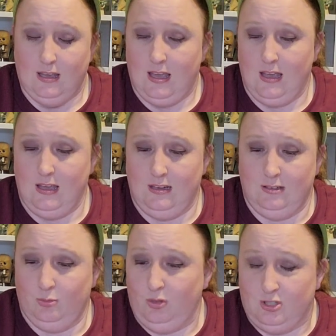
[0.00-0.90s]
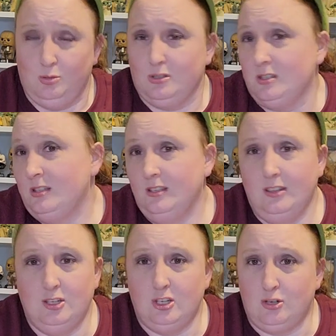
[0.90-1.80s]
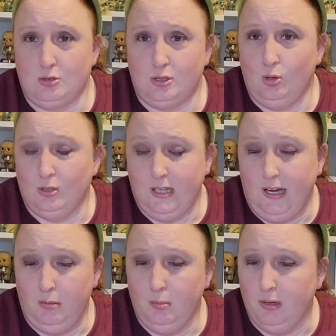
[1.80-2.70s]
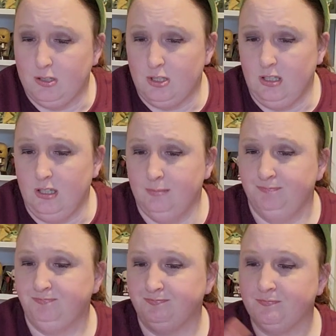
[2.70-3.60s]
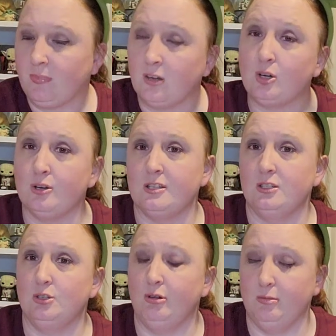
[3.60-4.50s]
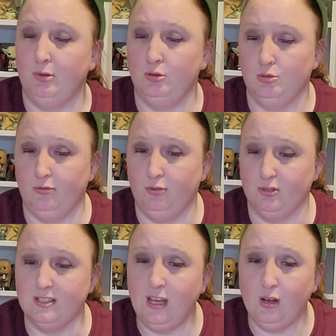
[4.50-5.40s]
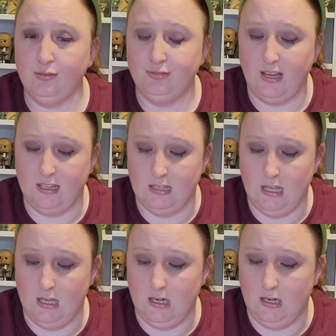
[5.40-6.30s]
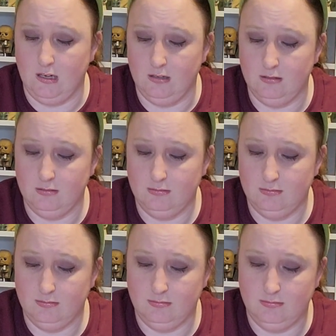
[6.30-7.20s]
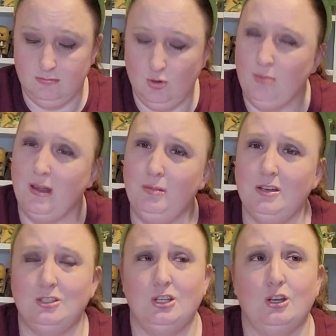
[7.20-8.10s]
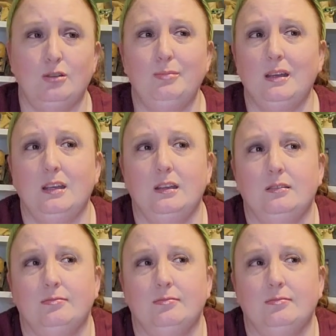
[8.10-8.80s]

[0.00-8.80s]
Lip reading: And, well, she was the enchantress the whole time, but she turns into her beautiful self, and then, or maybe she could be,